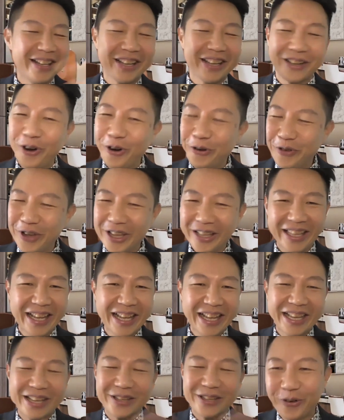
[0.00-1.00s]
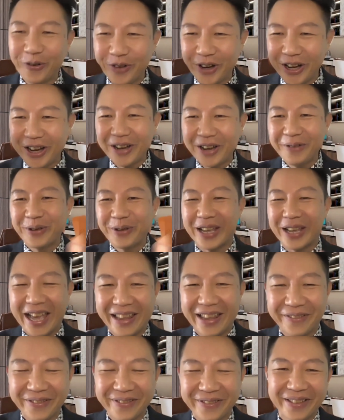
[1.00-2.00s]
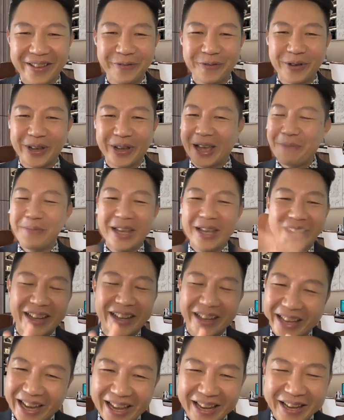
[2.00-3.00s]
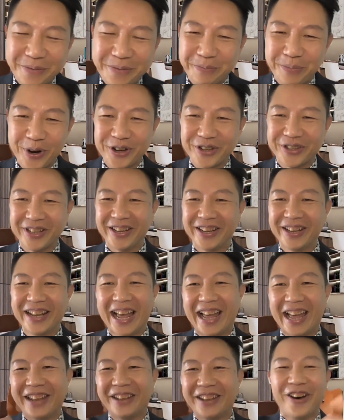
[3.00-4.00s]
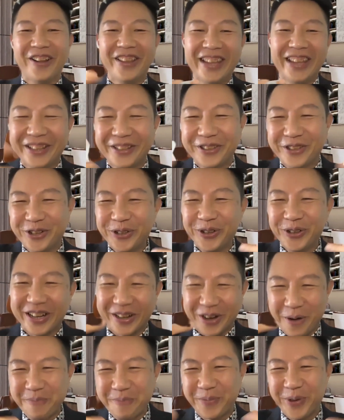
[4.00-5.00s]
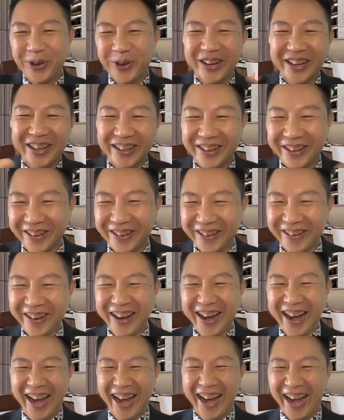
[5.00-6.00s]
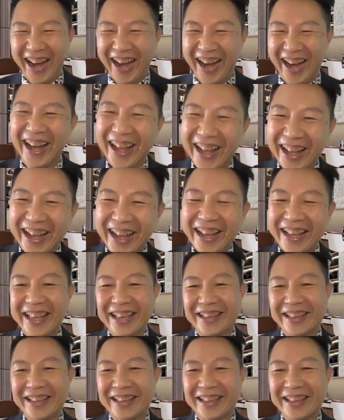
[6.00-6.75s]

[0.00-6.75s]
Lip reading: COVID thing is over. We can meet again in person and not through a computer, you know. Yes.